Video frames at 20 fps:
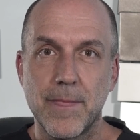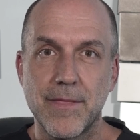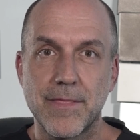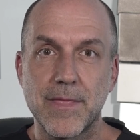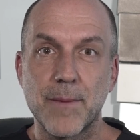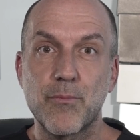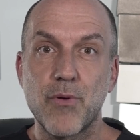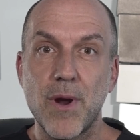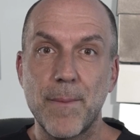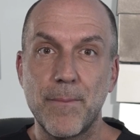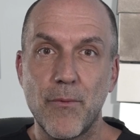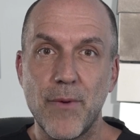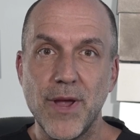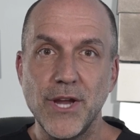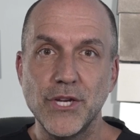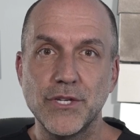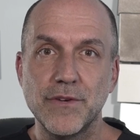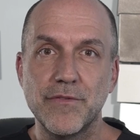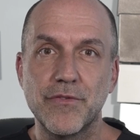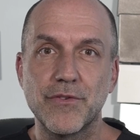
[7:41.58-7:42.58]
The
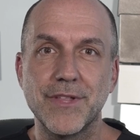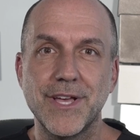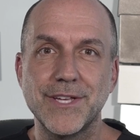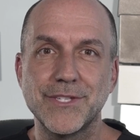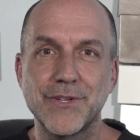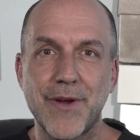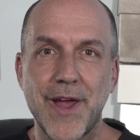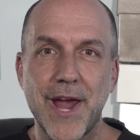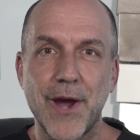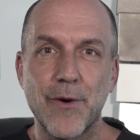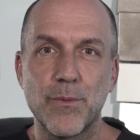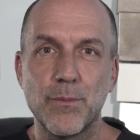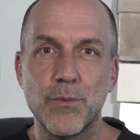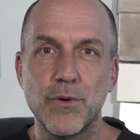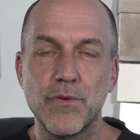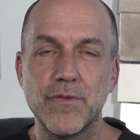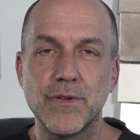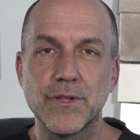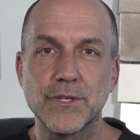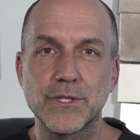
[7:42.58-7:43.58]
preparation for laser hair
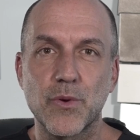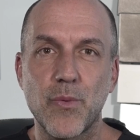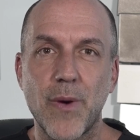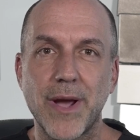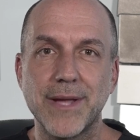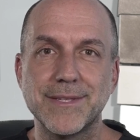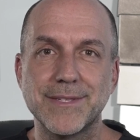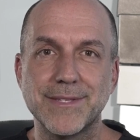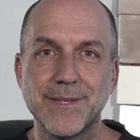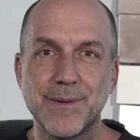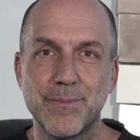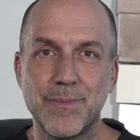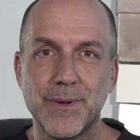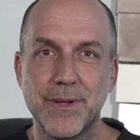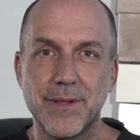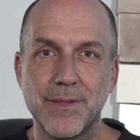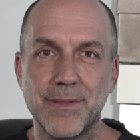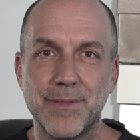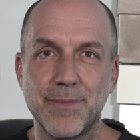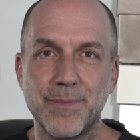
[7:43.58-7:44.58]
removal is quite simple.
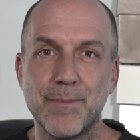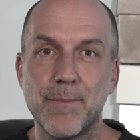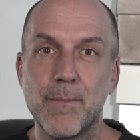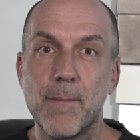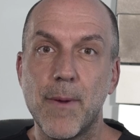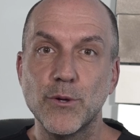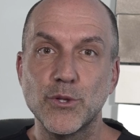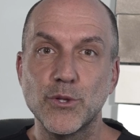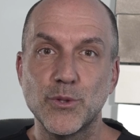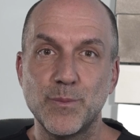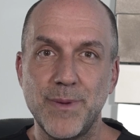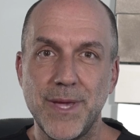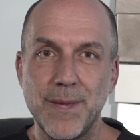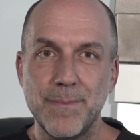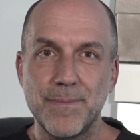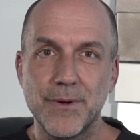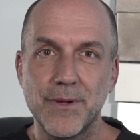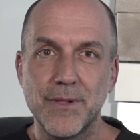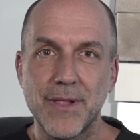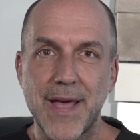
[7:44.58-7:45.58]
Most
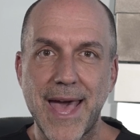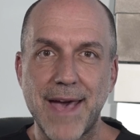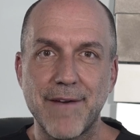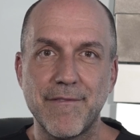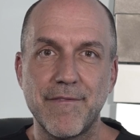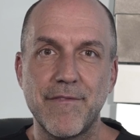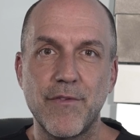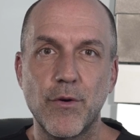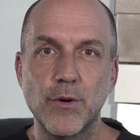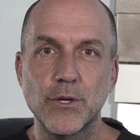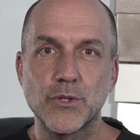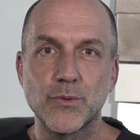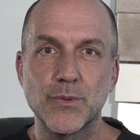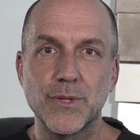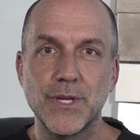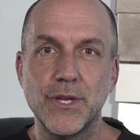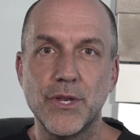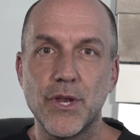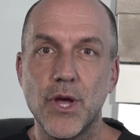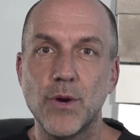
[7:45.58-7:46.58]
people have
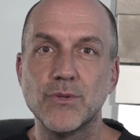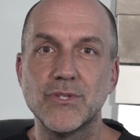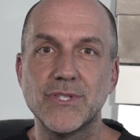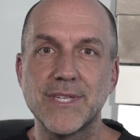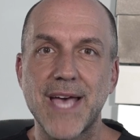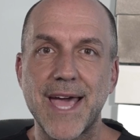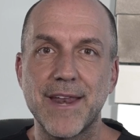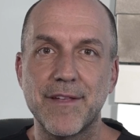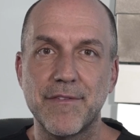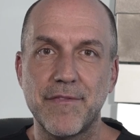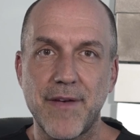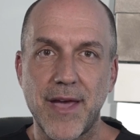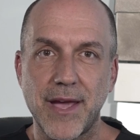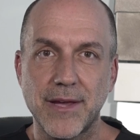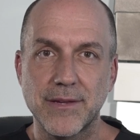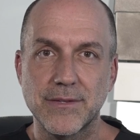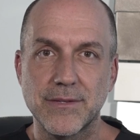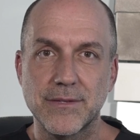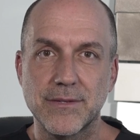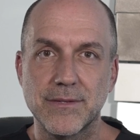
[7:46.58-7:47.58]
virtually no side
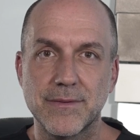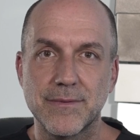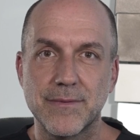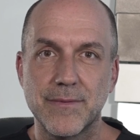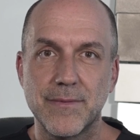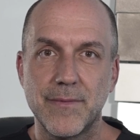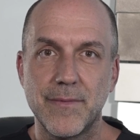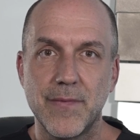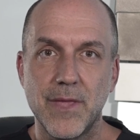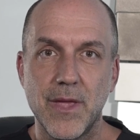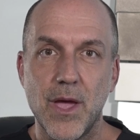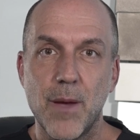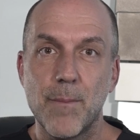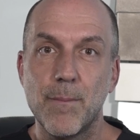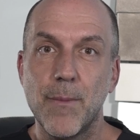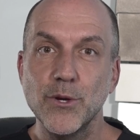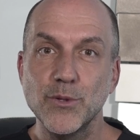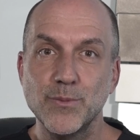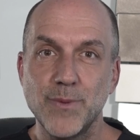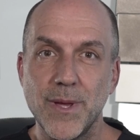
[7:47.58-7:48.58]
effects.
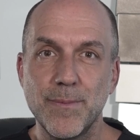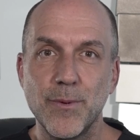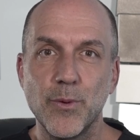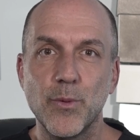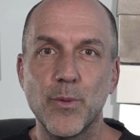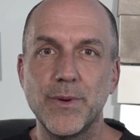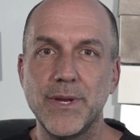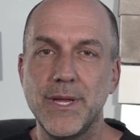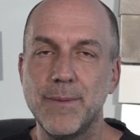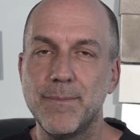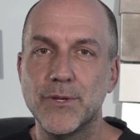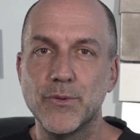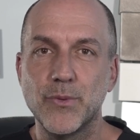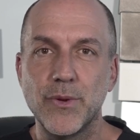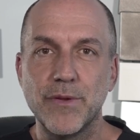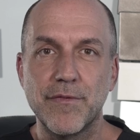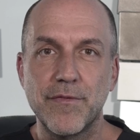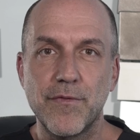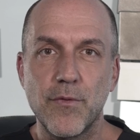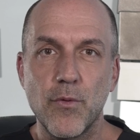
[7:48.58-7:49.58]
Most people will need
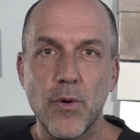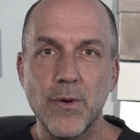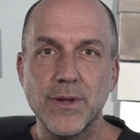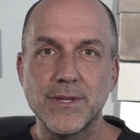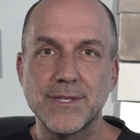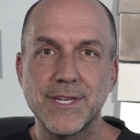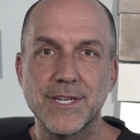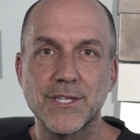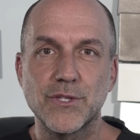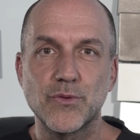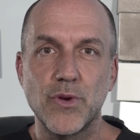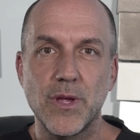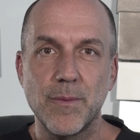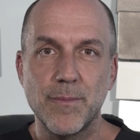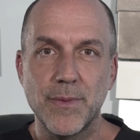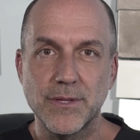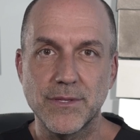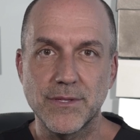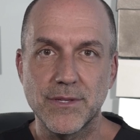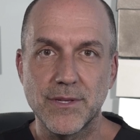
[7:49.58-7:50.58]
between 4 and 6
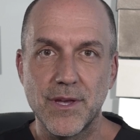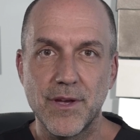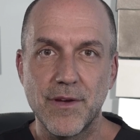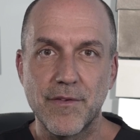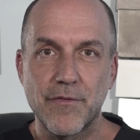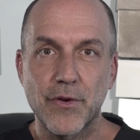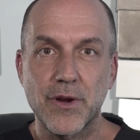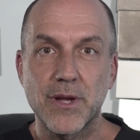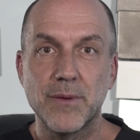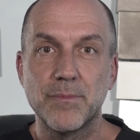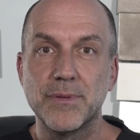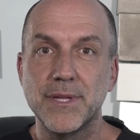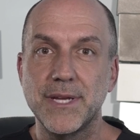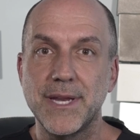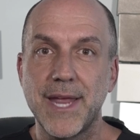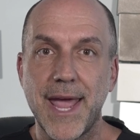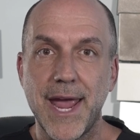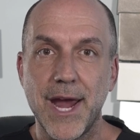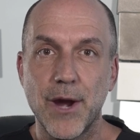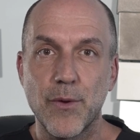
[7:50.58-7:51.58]
treatments for
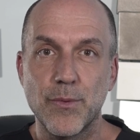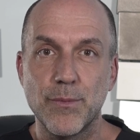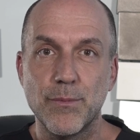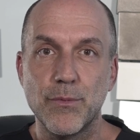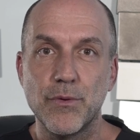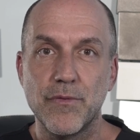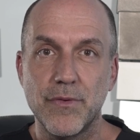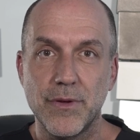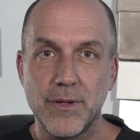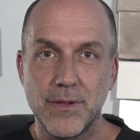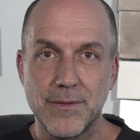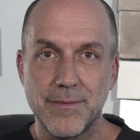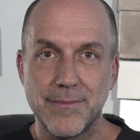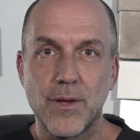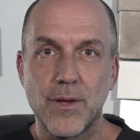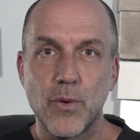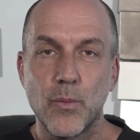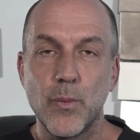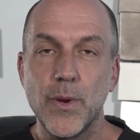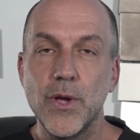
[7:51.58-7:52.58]
complete hair removal.
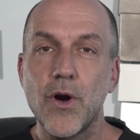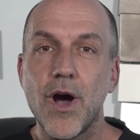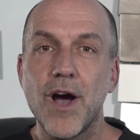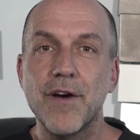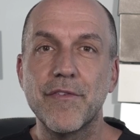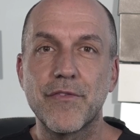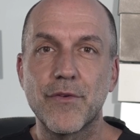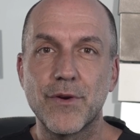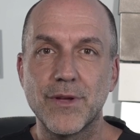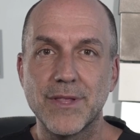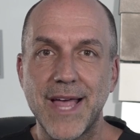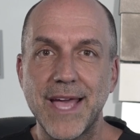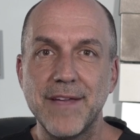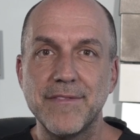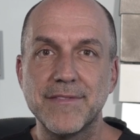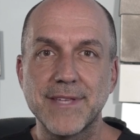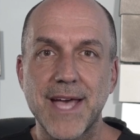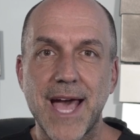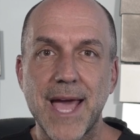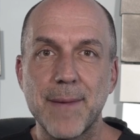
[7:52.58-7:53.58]
We offer a
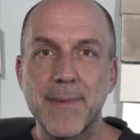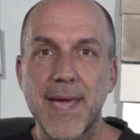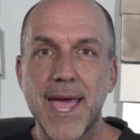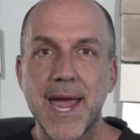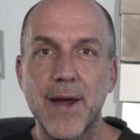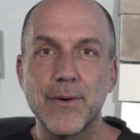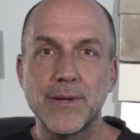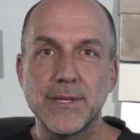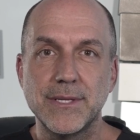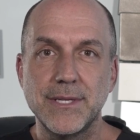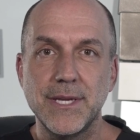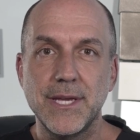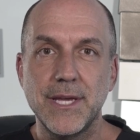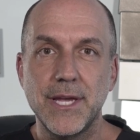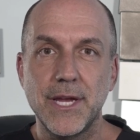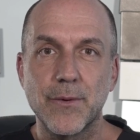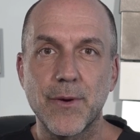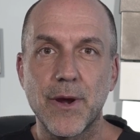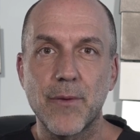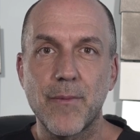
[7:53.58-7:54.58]
lifetime guarantee
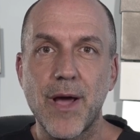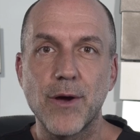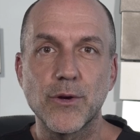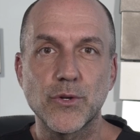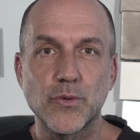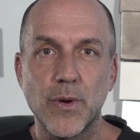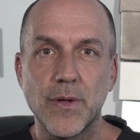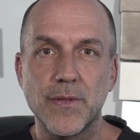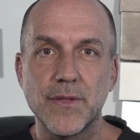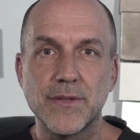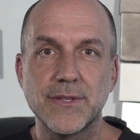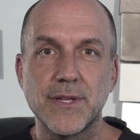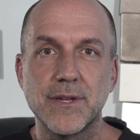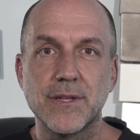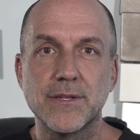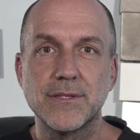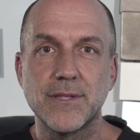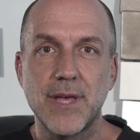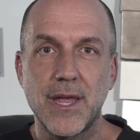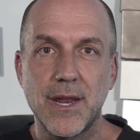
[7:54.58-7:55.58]
here at Rauch Wellness and
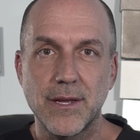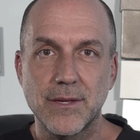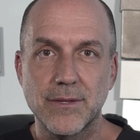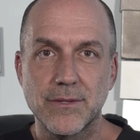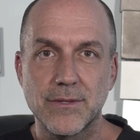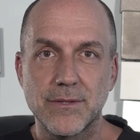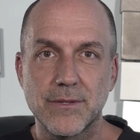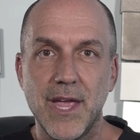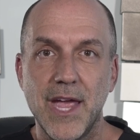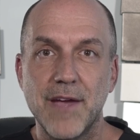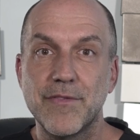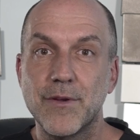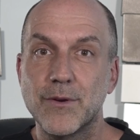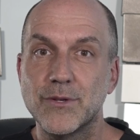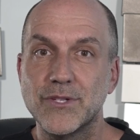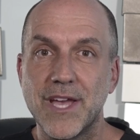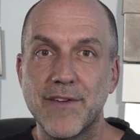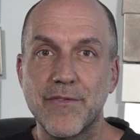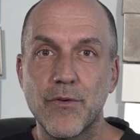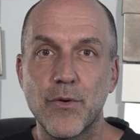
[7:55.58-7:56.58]
Aesthetics. If
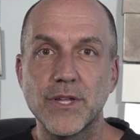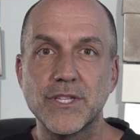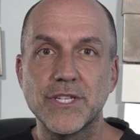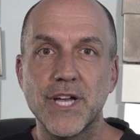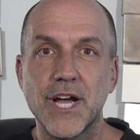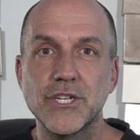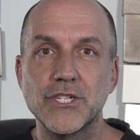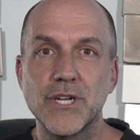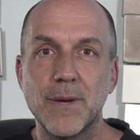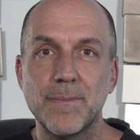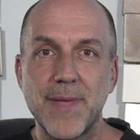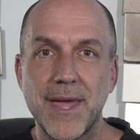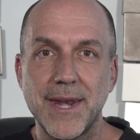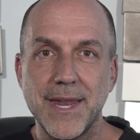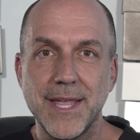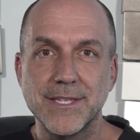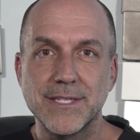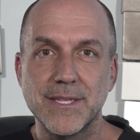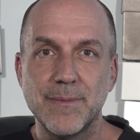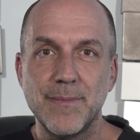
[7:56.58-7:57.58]
there's ever a touch-up that
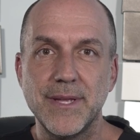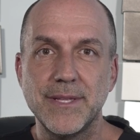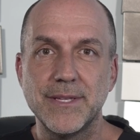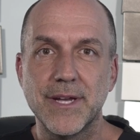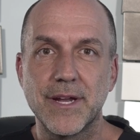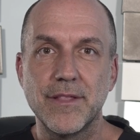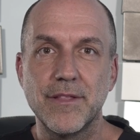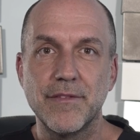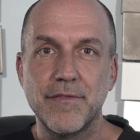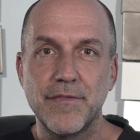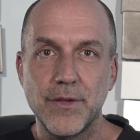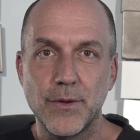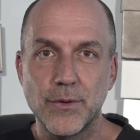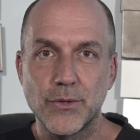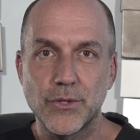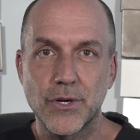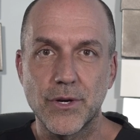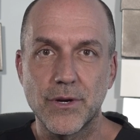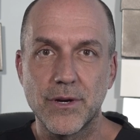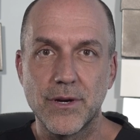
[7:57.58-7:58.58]
needs to be done in the
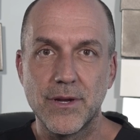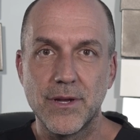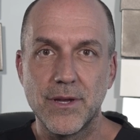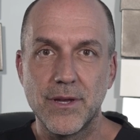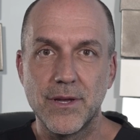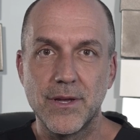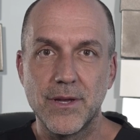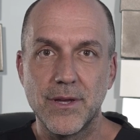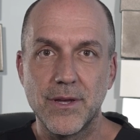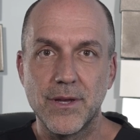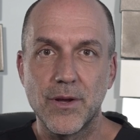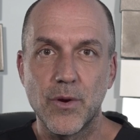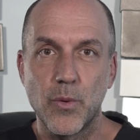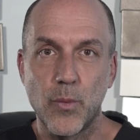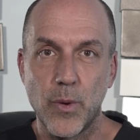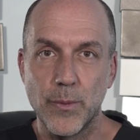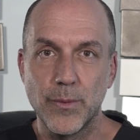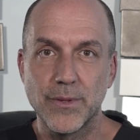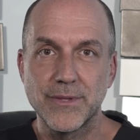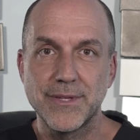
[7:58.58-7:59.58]
future,
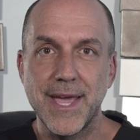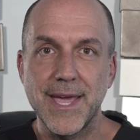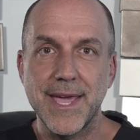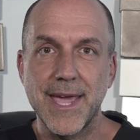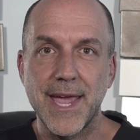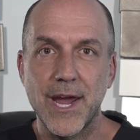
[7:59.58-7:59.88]
we will take